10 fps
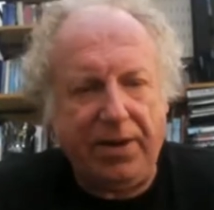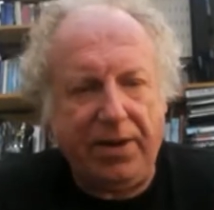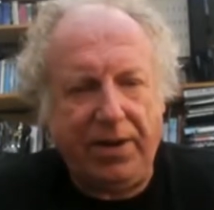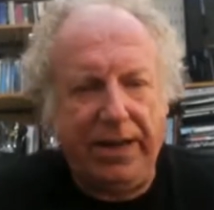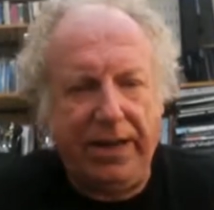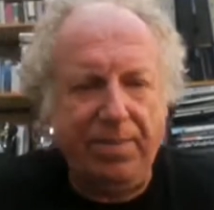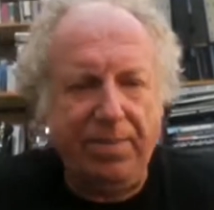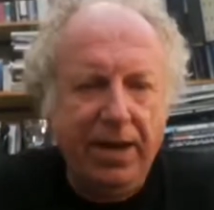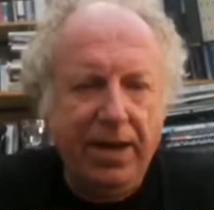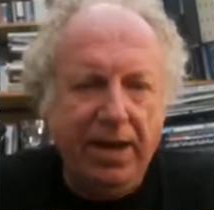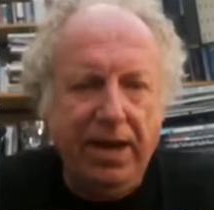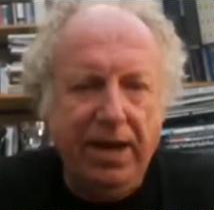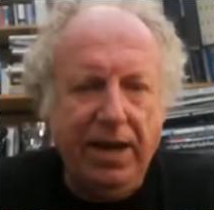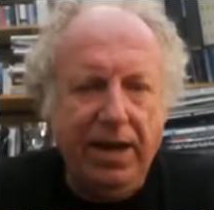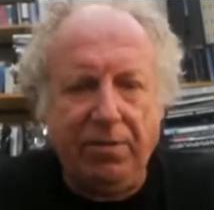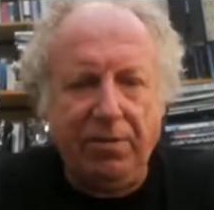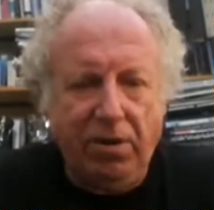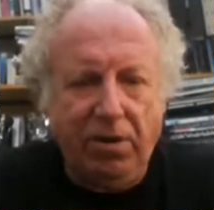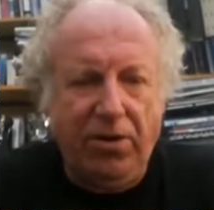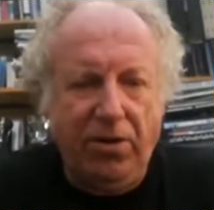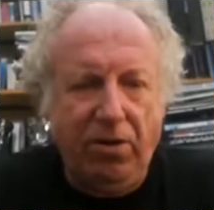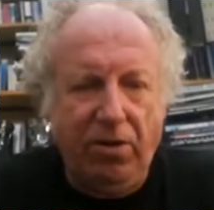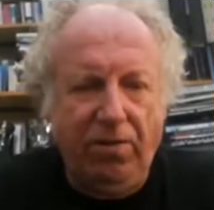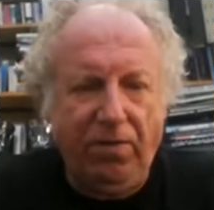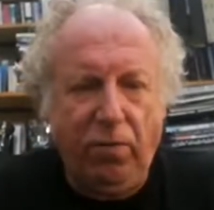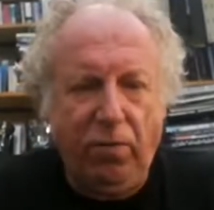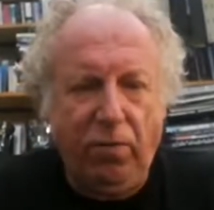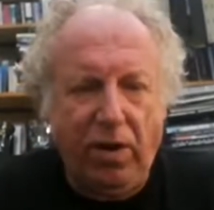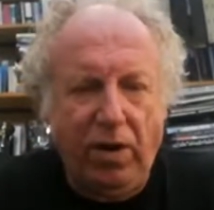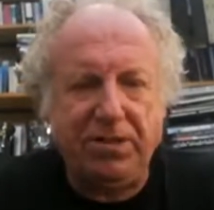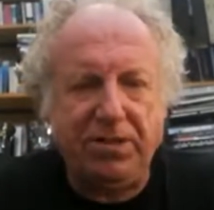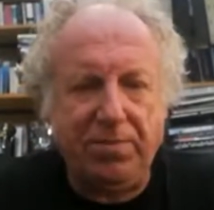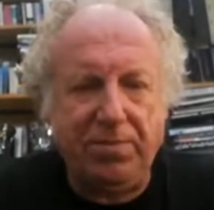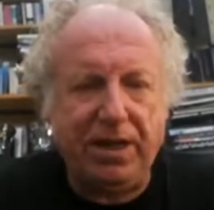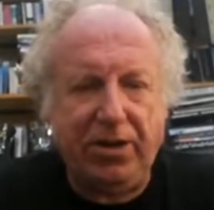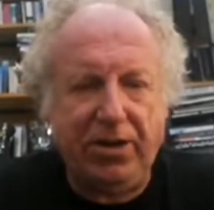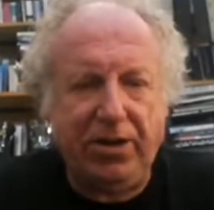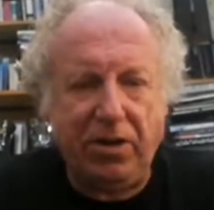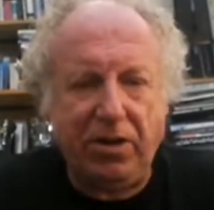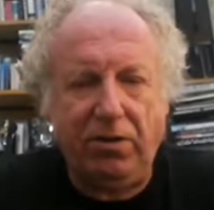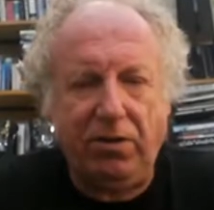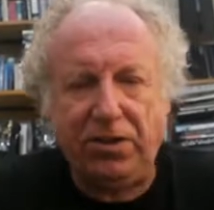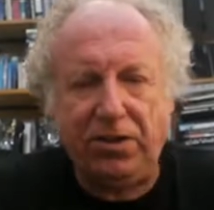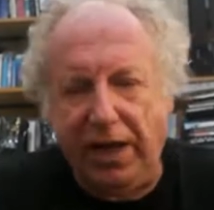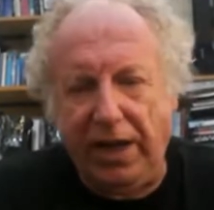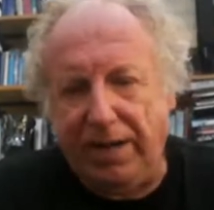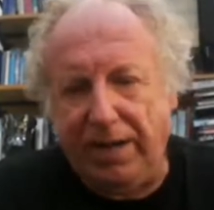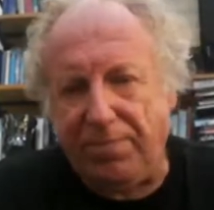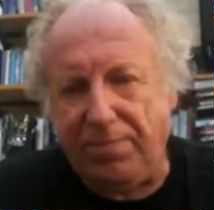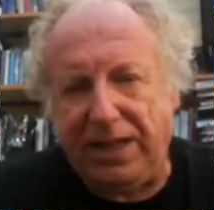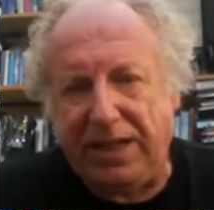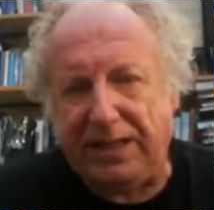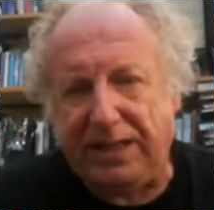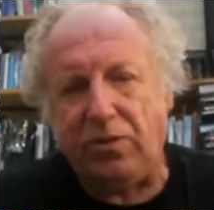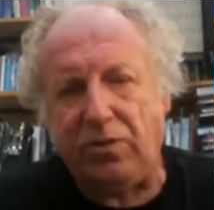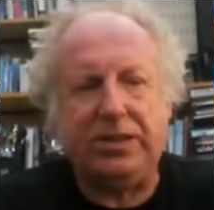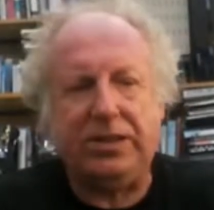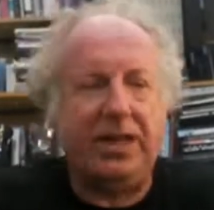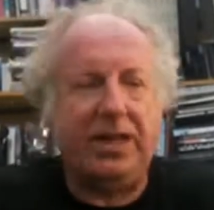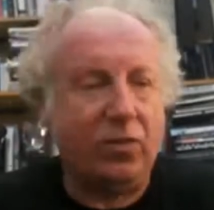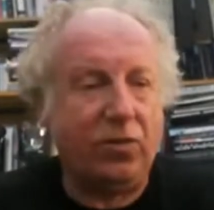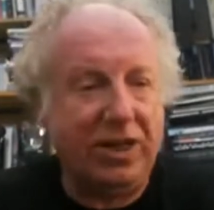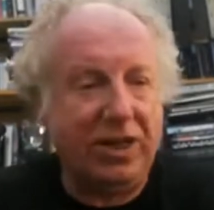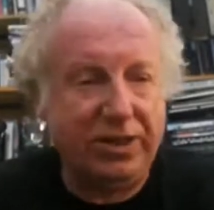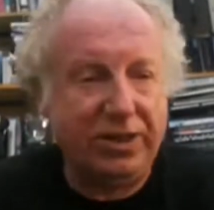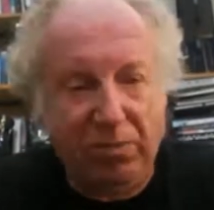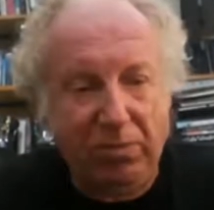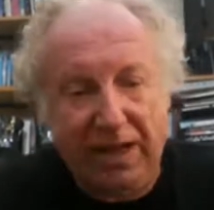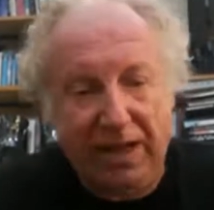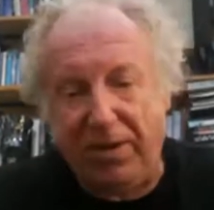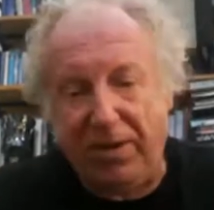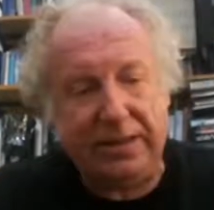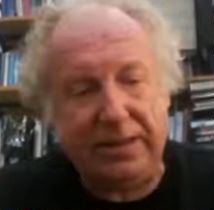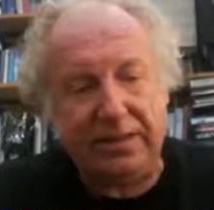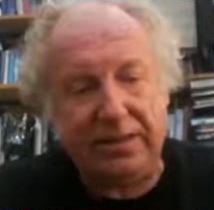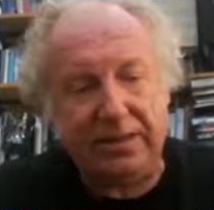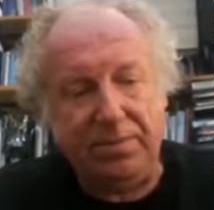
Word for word: Keep butting in. If Monica was not involved, then why was the medical unit called so late? That's the basic question, and that's a question that will have to be answered